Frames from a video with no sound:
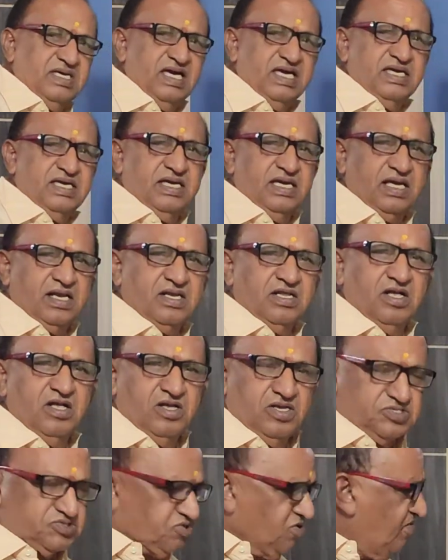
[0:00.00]
here.
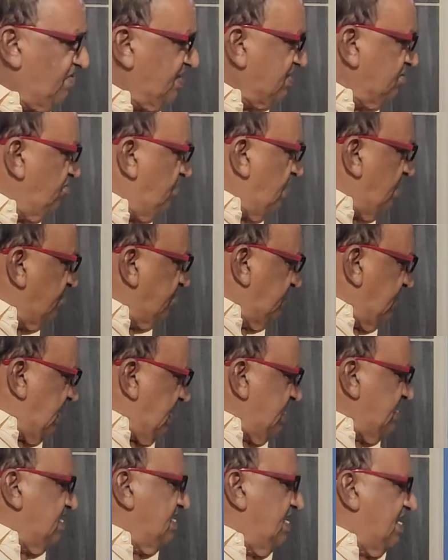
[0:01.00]
So when you have
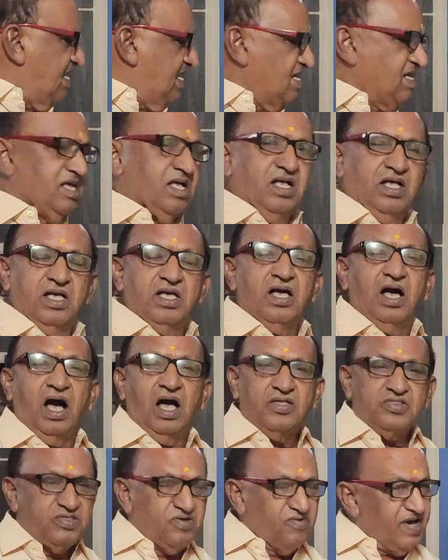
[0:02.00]
A here,
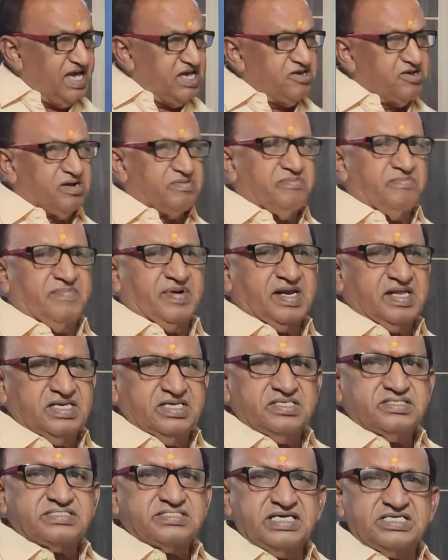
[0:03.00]
the way you remember
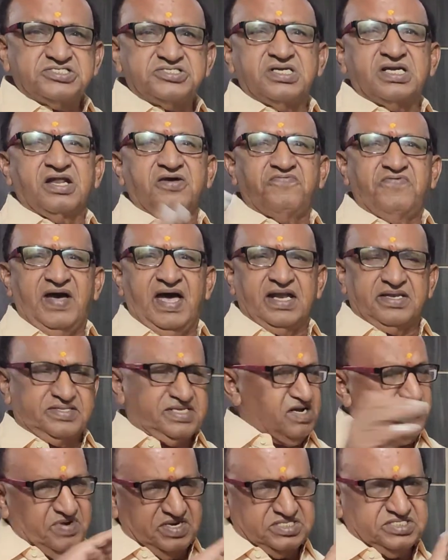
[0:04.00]
is stationary fan.
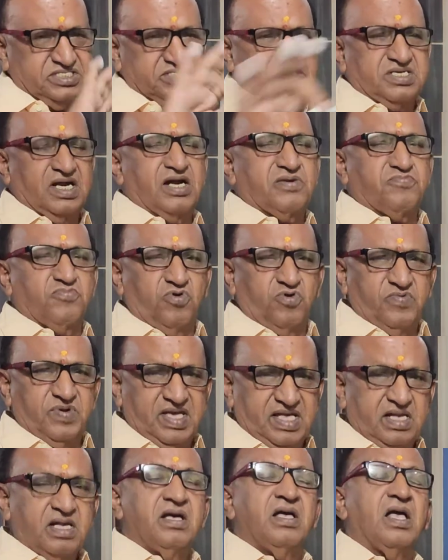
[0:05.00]
That means it's not
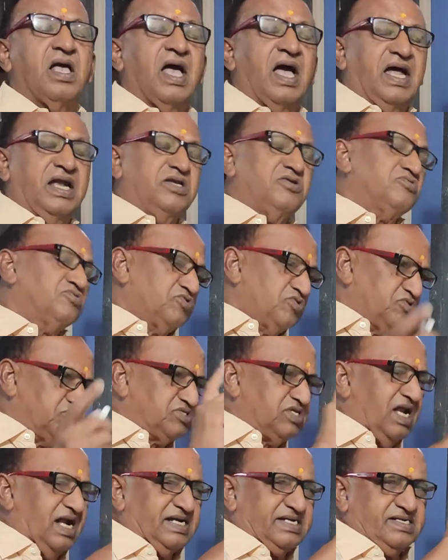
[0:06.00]
moving and you use
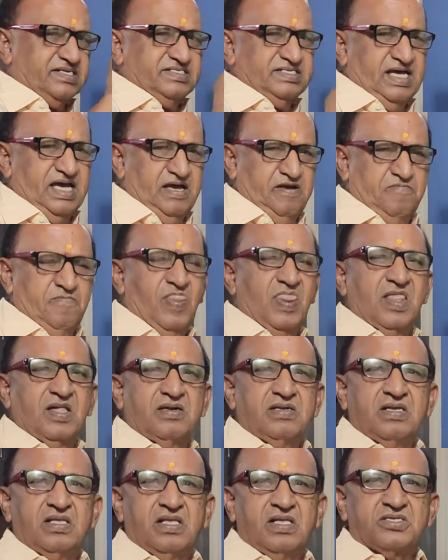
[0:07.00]
the letter A.
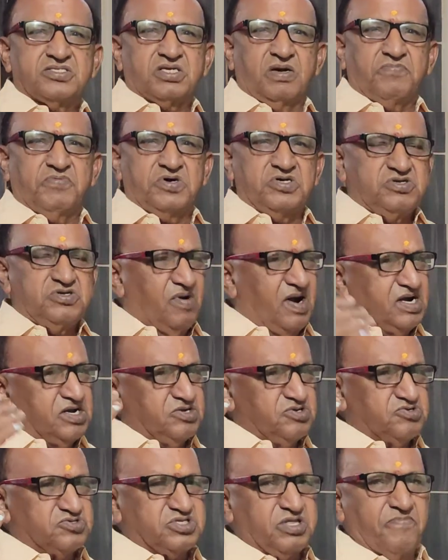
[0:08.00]
Suppose you want to
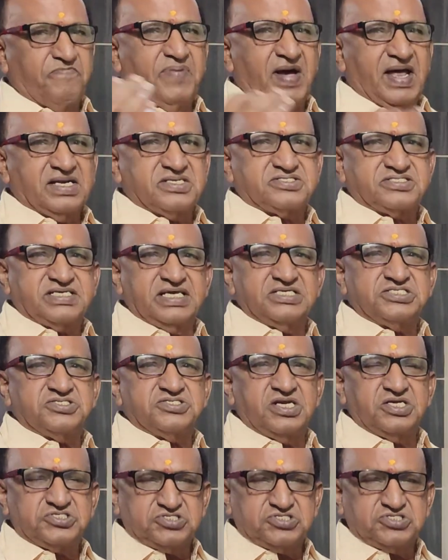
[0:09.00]
use the pen stationary